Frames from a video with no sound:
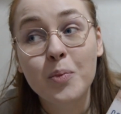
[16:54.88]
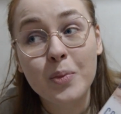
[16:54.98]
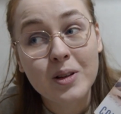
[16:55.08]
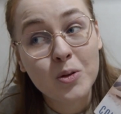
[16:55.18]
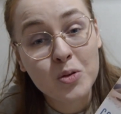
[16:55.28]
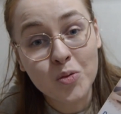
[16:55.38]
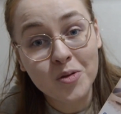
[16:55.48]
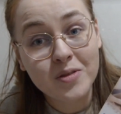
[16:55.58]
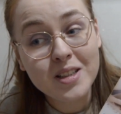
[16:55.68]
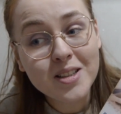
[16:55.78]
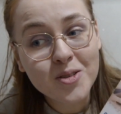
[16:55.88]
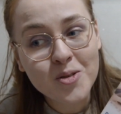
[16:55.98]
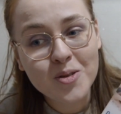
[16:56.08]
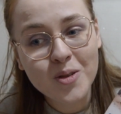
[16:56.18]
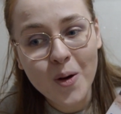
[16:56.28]
but those
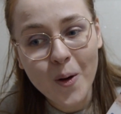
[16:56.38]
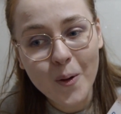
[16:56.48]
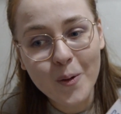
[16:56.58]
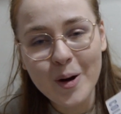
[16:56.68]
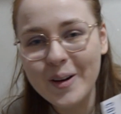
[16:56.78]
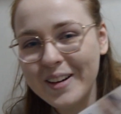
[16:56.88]
reveals though,